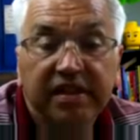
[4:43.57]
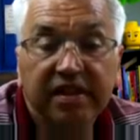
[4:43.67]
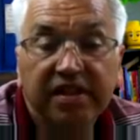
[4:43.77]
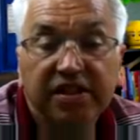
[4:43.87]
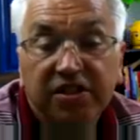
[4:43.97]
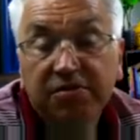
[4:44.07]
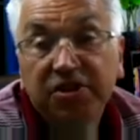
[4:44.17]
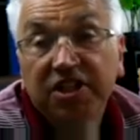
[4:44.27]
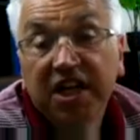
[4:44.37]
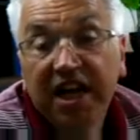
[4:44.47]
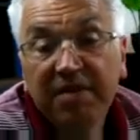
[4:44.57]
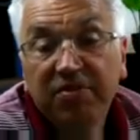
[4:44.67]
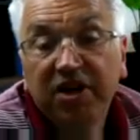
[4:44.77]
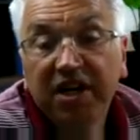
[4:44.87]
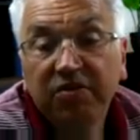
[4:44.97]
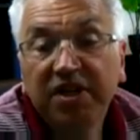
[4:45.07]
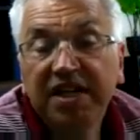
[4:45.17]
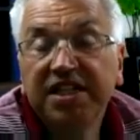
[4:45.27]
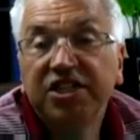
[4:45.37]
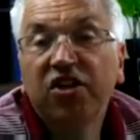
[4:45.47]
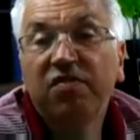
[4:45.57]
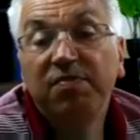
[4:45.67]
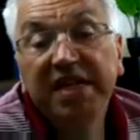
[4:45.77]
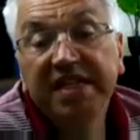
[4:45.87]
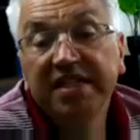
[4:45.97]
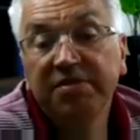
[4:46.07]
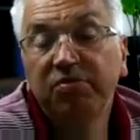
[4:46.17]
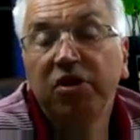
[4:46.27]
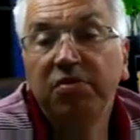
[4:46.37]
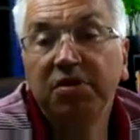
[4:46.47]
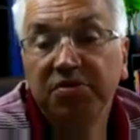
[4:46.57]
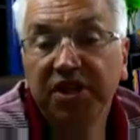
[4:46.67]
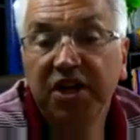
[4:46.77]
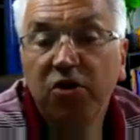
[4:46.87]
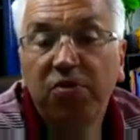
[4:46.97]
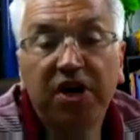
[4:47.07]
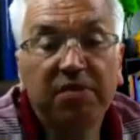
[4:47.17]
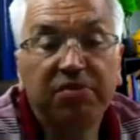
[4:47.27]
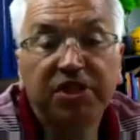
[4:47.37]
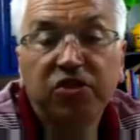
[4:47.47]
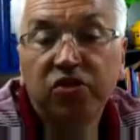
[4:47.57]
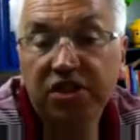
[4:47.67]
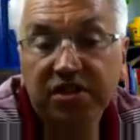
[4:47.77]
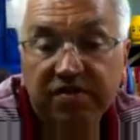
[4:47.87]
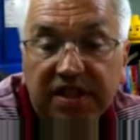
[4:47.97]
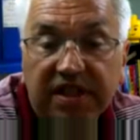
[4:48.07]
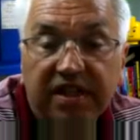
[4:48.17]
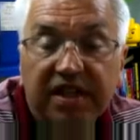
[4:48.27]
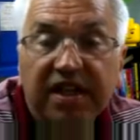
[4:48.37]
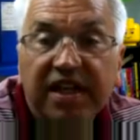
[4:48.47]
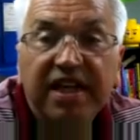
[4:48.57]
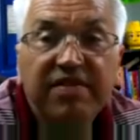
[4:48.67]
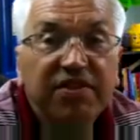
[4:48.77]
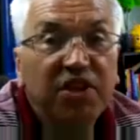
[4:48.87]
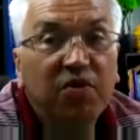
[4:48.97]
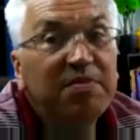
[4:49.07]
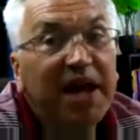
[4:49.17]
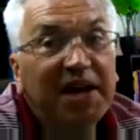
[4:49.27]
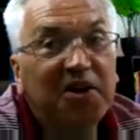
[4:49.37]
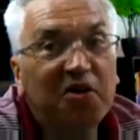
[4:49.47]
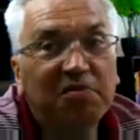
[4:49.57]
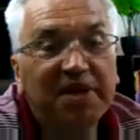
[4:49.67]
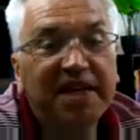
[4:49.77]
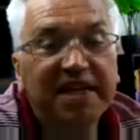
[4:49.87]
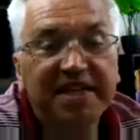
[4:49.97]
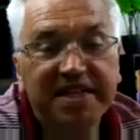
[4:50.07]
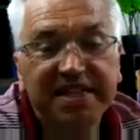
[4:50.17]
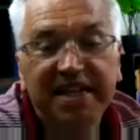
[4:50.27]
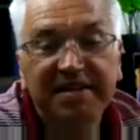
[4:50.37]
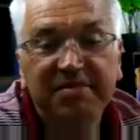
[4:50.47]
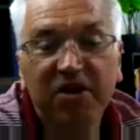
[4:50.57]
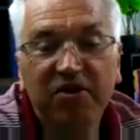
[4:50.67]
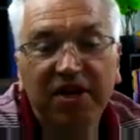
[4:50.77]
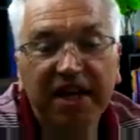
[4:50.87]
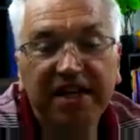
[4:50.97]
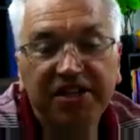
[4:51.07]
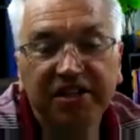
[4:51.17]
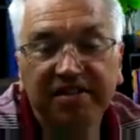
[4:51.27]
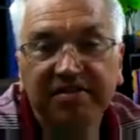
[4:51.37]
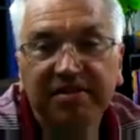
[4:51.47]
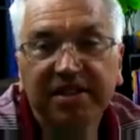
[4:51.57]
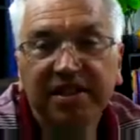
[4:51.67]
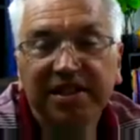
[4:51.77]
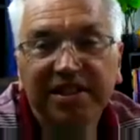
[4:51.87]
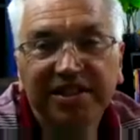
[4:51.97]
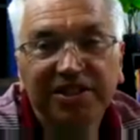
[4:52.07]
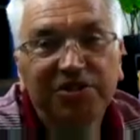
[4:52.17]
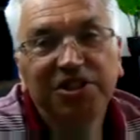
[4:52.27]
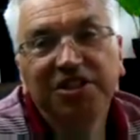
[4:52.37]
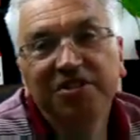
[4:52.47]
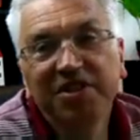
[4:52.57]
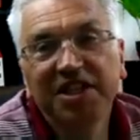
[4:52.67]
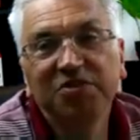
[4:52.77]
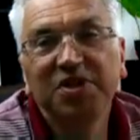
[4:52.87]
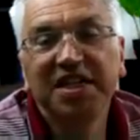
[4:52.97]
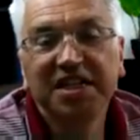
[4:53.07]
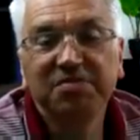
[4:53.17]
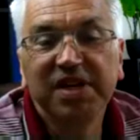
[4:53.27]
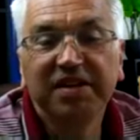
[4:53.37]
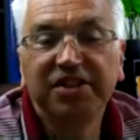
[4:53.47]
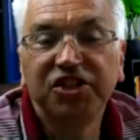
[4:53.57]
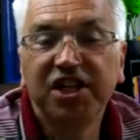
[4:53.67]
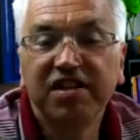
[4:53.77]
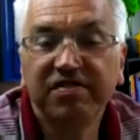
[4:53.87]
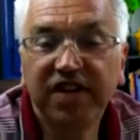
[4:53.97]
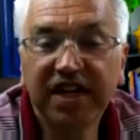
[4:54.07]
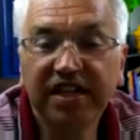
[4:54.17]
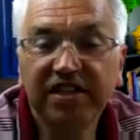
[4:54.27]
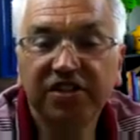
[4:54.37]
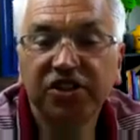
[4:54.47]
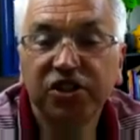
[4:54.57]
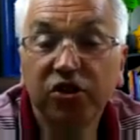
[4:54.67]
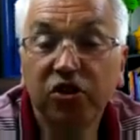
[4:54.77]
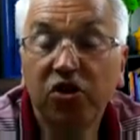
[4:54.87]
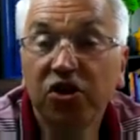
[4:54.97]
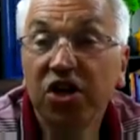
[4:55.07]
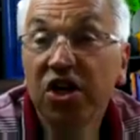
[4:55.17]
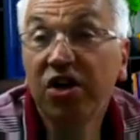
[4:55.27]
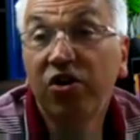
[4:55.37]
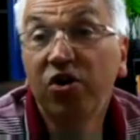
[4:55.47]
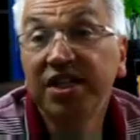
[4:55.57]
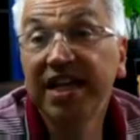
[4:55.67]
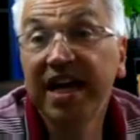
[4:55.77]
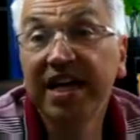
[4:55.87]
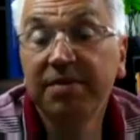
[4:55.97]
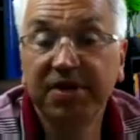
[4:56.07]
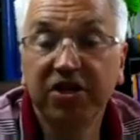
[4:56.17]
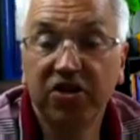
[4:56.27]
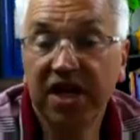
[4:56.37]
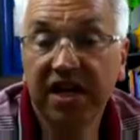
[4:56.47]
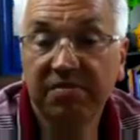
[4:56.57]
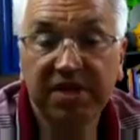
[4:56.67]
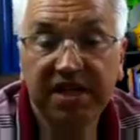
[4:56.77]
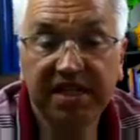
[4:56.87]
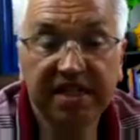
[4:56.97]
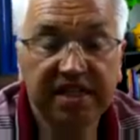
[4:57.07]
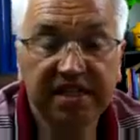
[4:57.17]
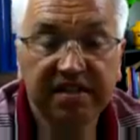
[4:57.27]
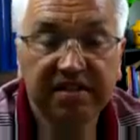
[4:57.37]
So to collaborate, we need to solve business problems and operate productively, even though we might not be in the same location. So to do this, we need to be able to share files, talk, or type in online meetings.